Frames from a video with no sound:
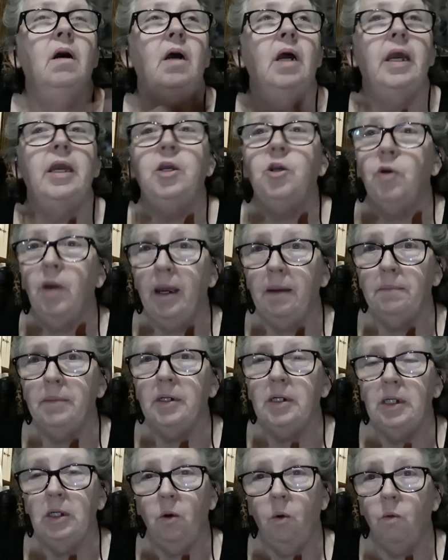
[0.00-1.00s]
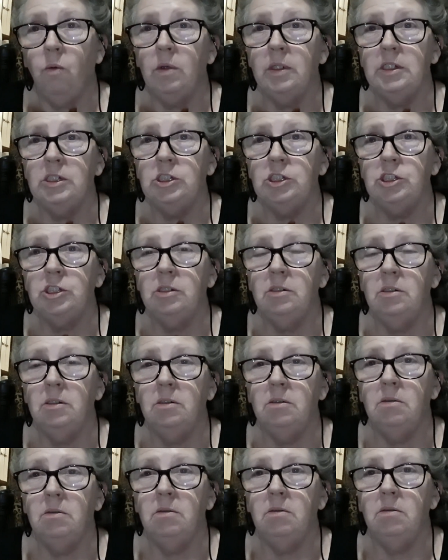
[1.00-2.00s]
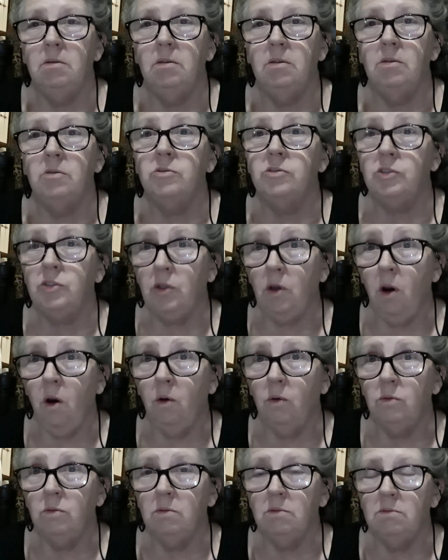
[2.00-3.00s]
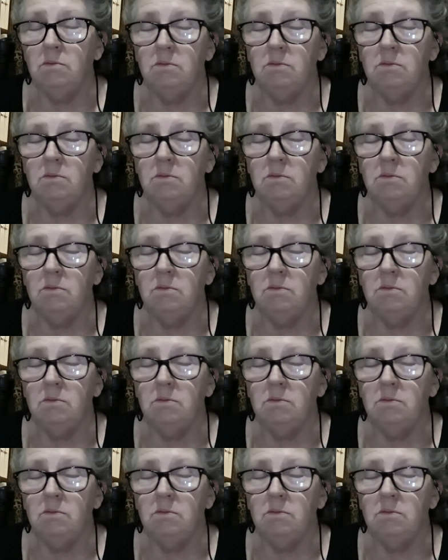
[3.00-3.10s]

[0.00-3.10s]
a cranberry orange scone